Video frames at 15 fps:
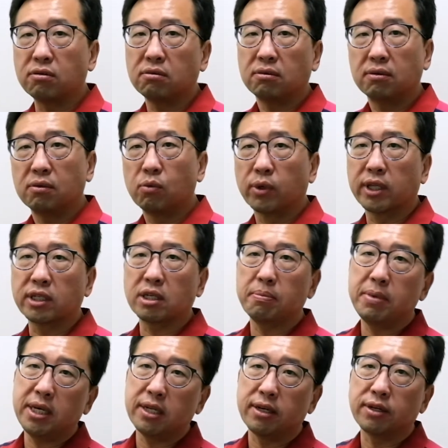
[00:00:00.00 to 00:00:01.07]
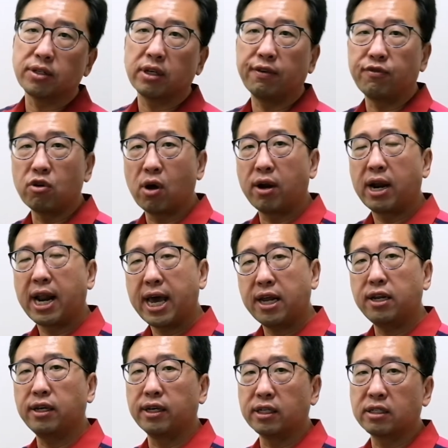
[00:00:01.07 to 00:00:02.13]
What does it mean is if your land
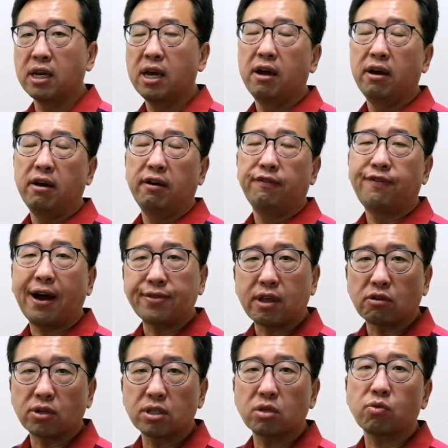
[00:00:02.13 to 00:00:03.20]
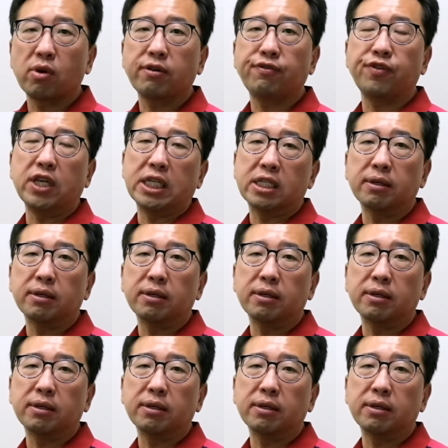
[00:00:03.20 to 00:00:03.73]
is 5,000 square feet,